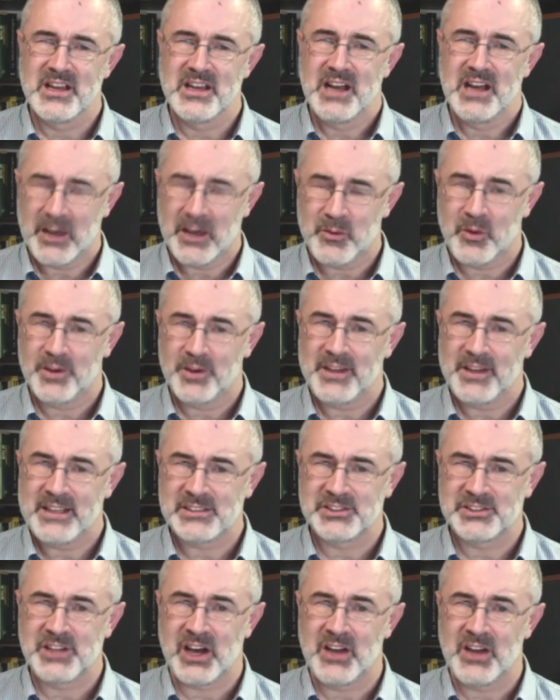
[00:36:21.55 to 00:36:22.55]
at what he's
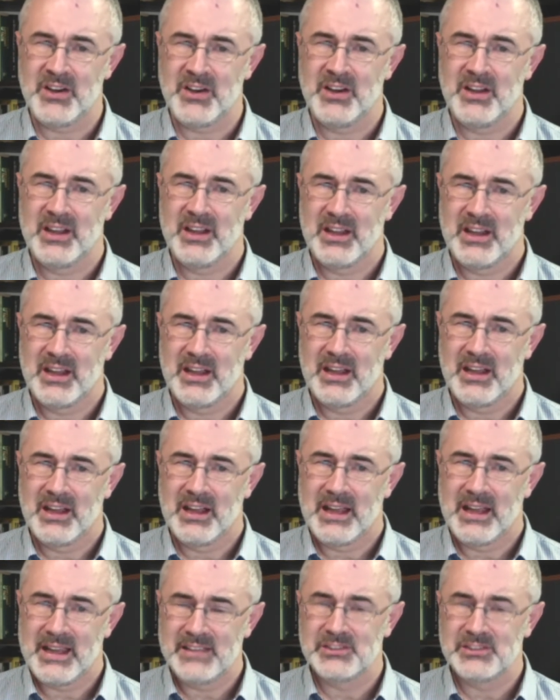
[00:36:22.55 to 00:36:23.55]
done,
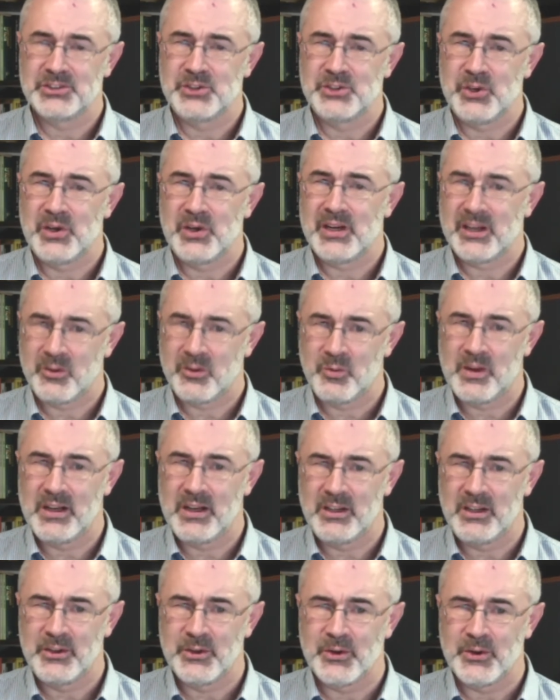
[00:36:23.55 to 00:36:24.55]
is doing and will
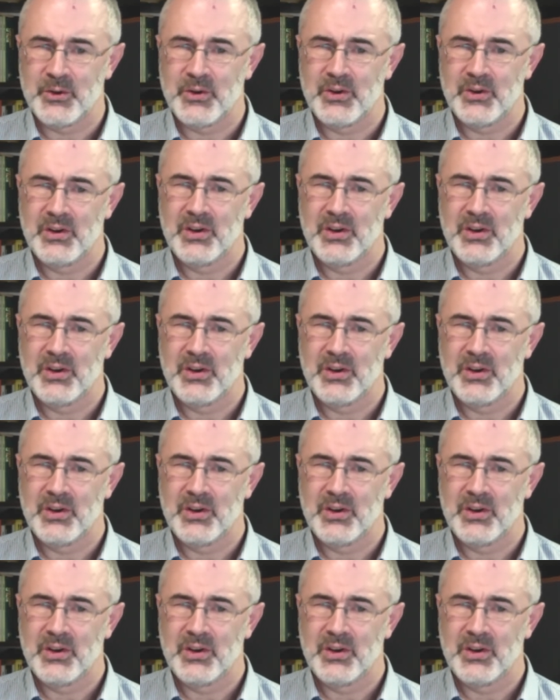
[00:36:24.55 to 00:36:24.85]
do,